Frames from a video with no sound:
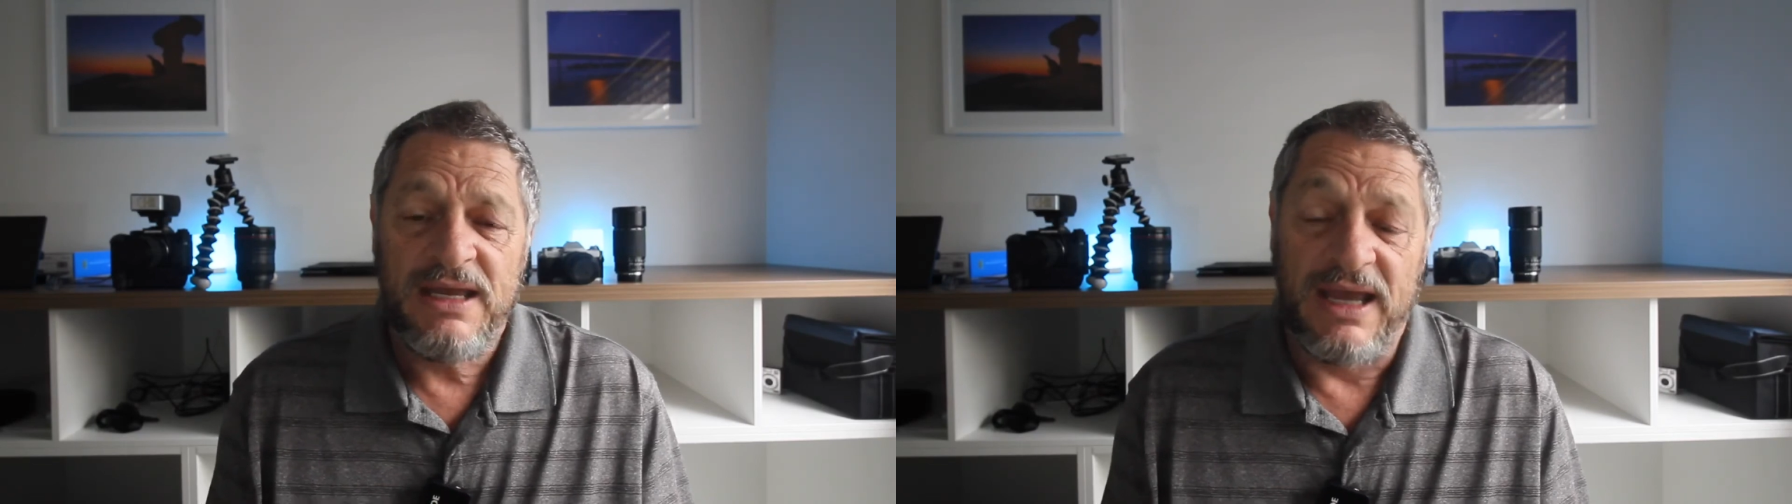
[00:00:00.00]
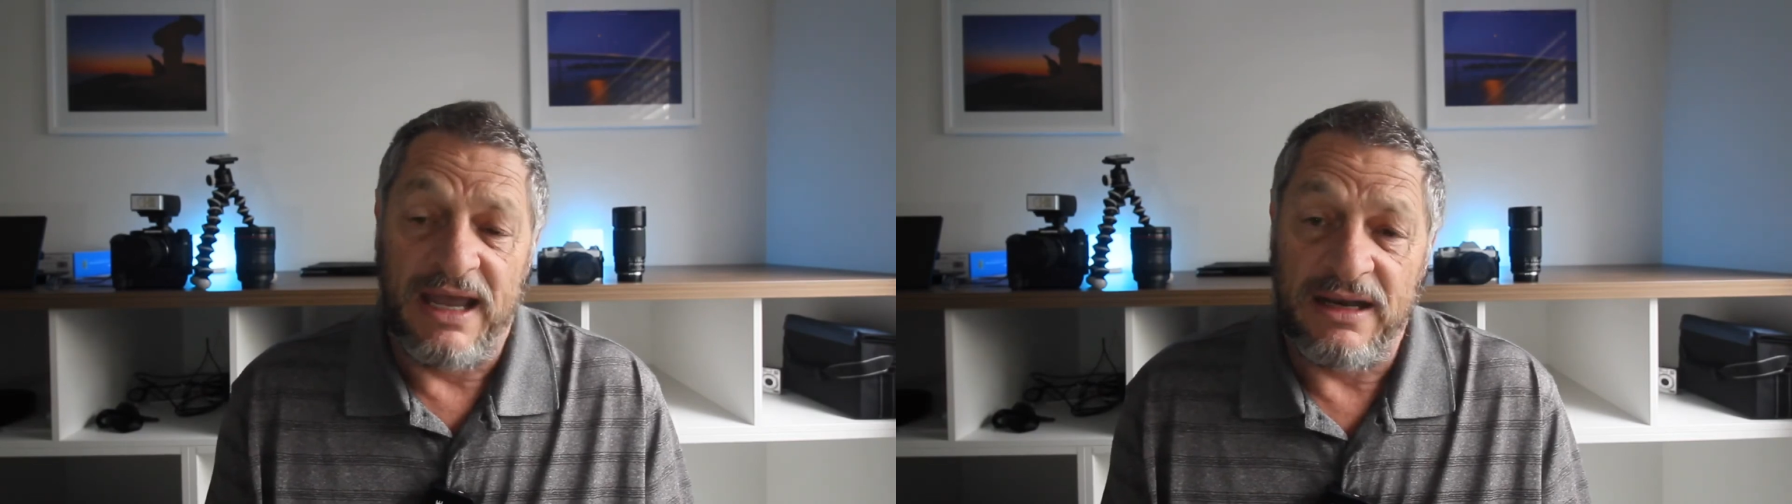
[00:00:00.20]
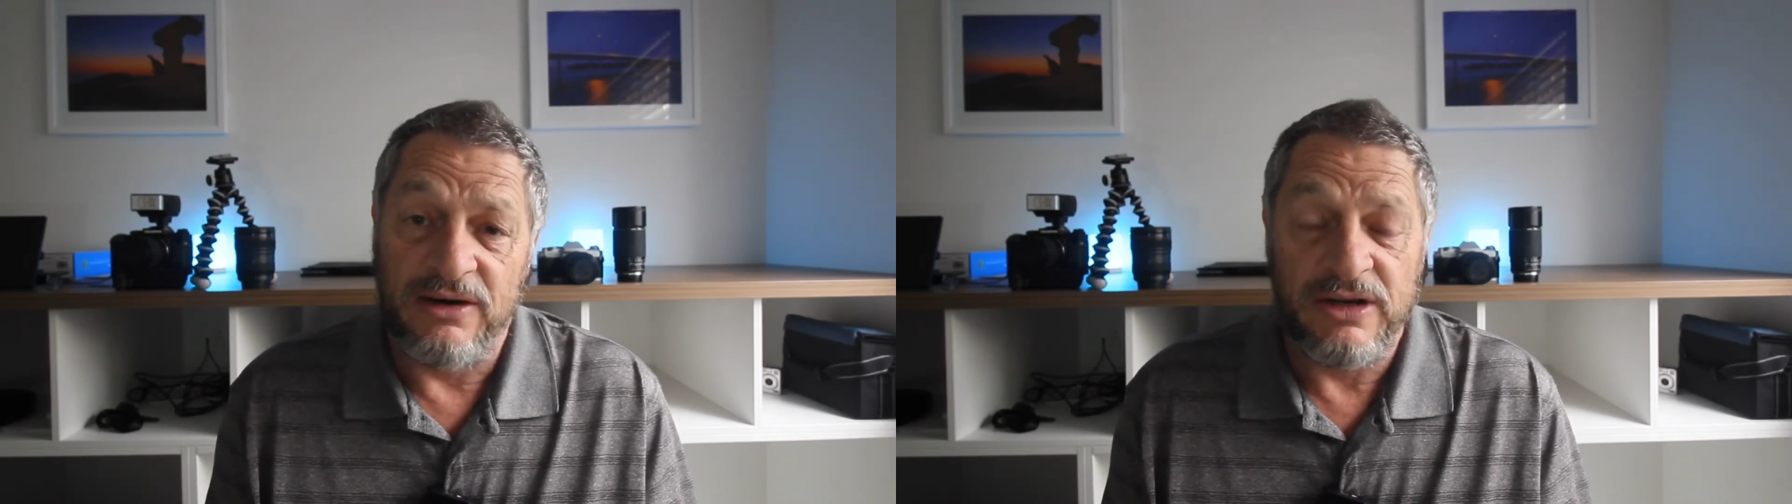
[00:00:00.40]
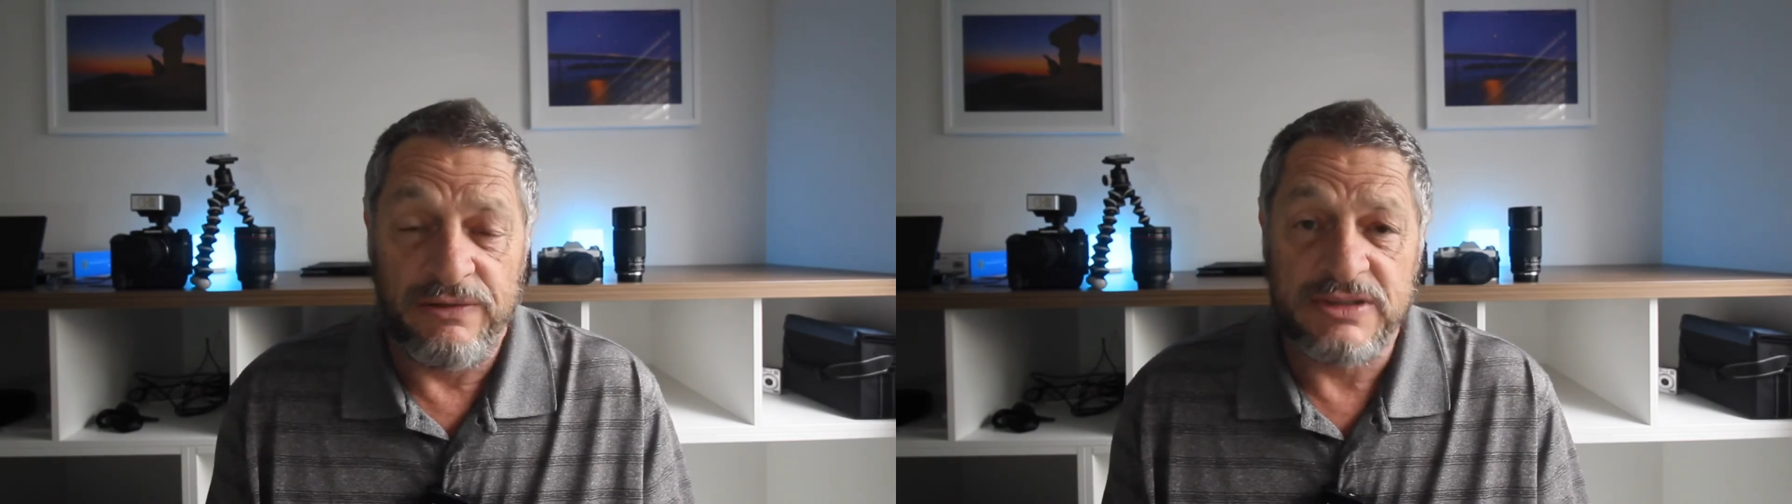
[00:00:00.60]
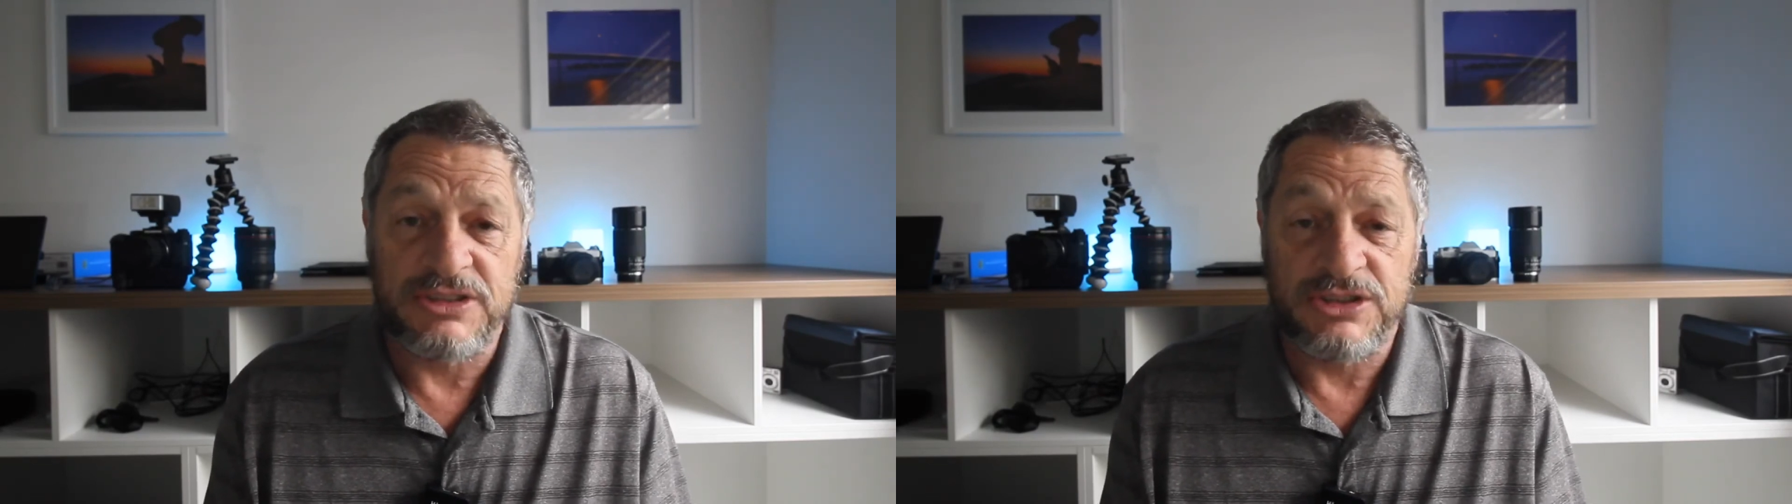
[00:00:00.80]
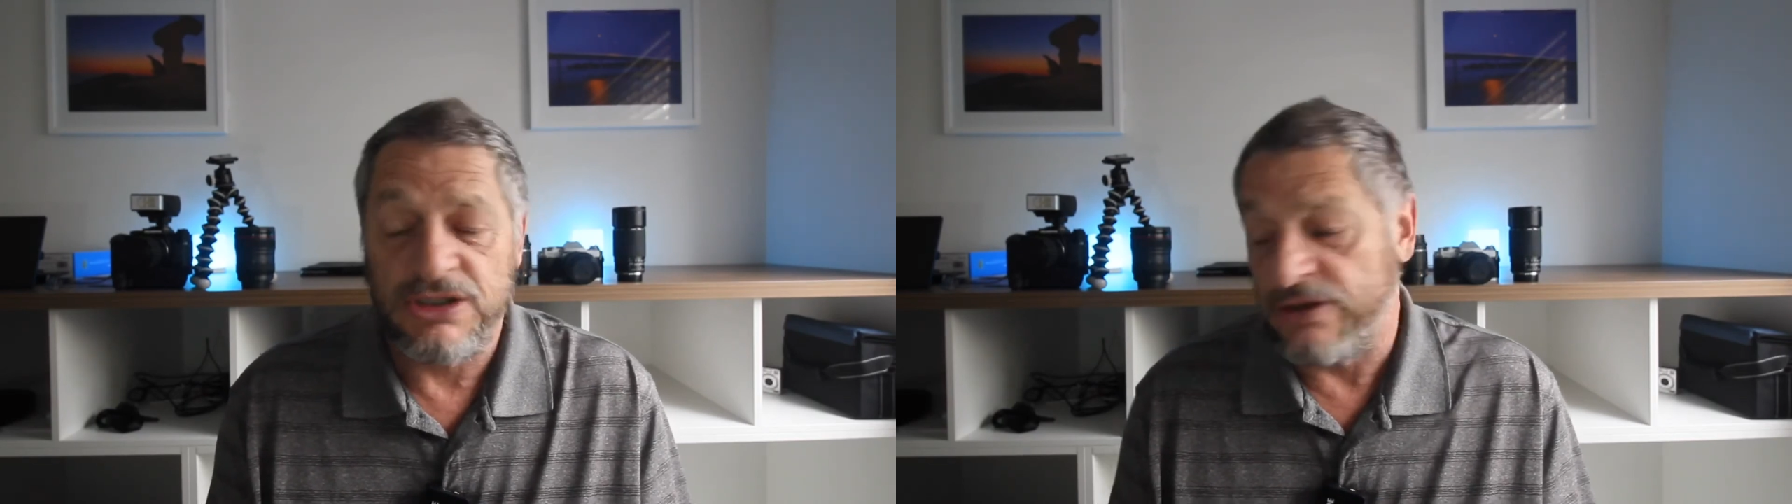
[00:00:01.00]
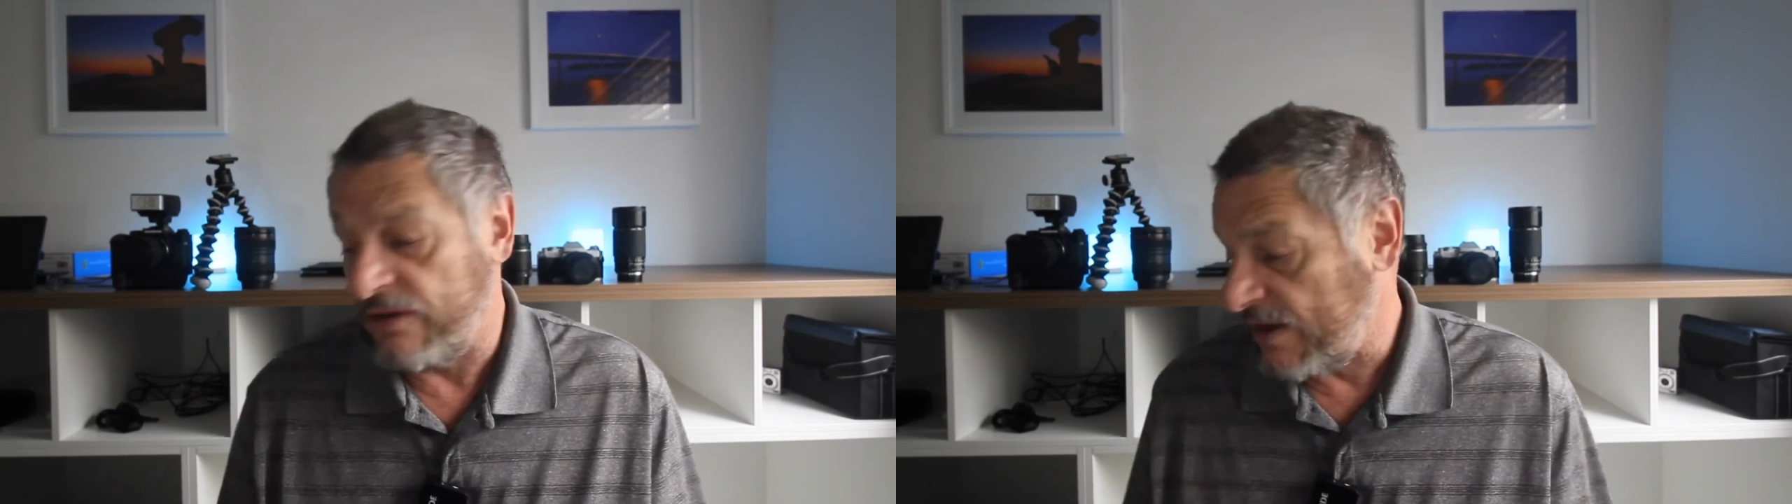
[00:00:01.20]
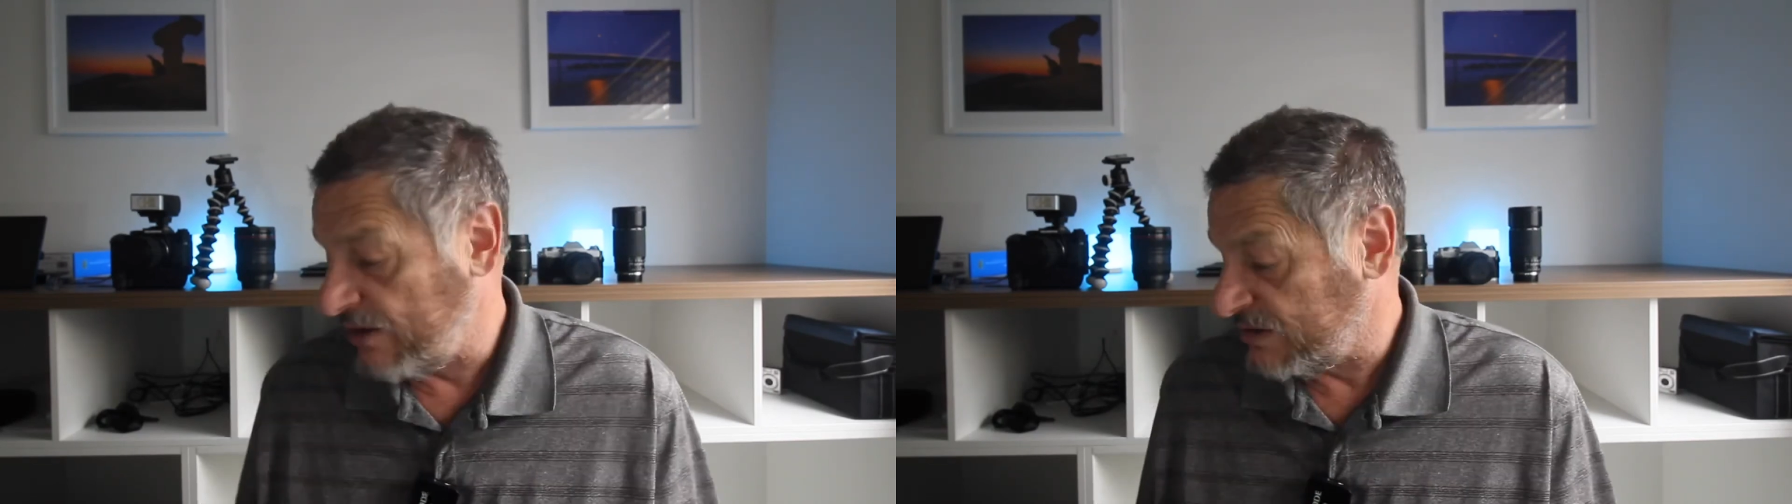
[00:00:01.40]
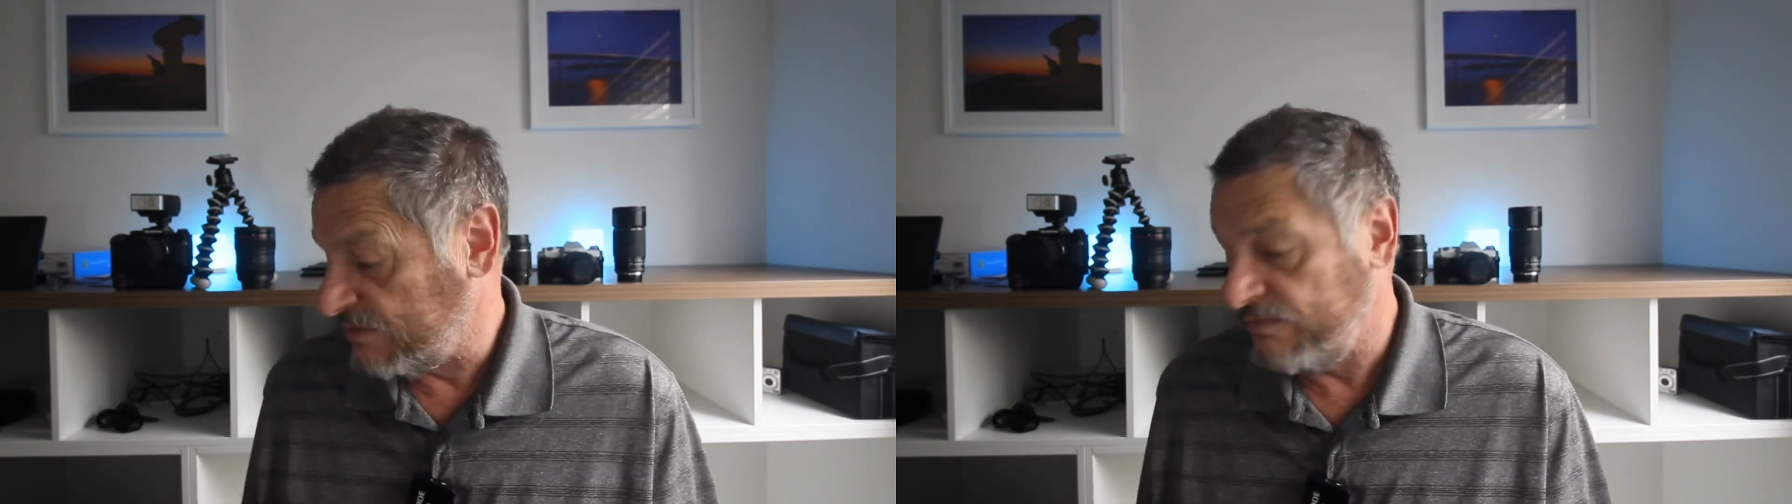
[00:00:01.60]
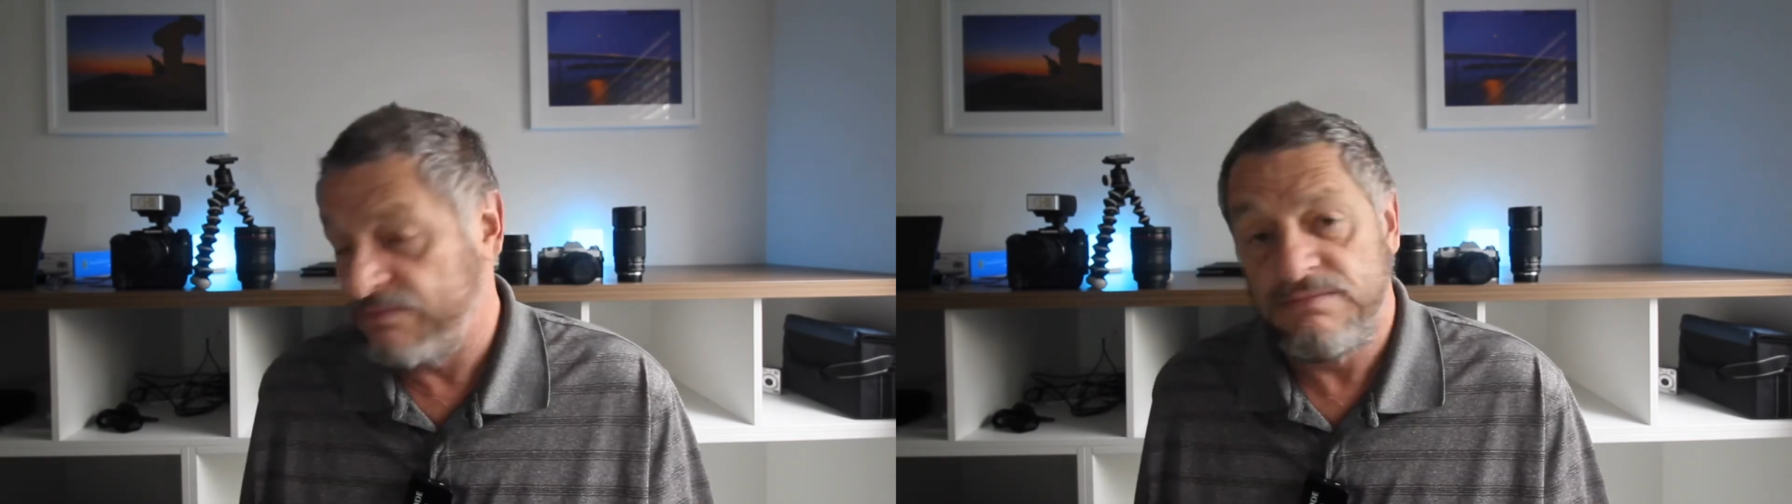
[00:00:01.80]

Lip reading: and I can rest assured that those